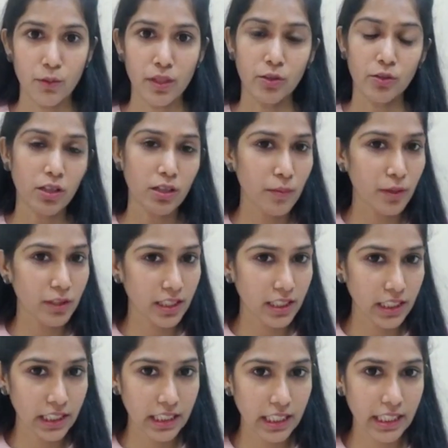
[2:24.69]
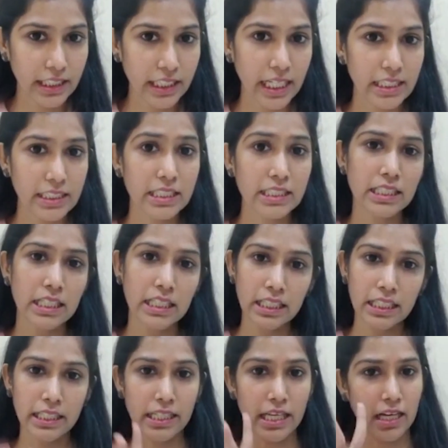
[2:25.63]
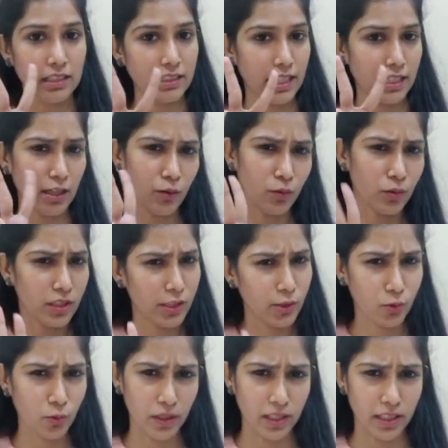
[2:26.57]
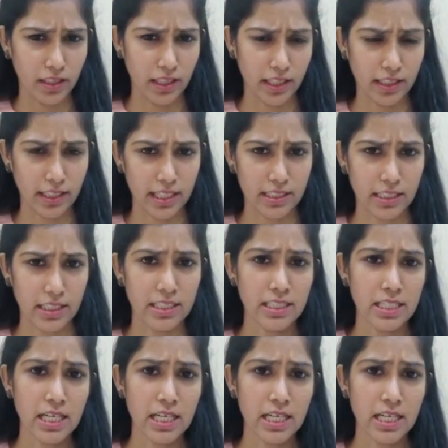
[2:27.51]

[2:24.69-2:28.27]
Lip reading: When you talk about indirect taxes, in India, there are only 2 indirect taxes,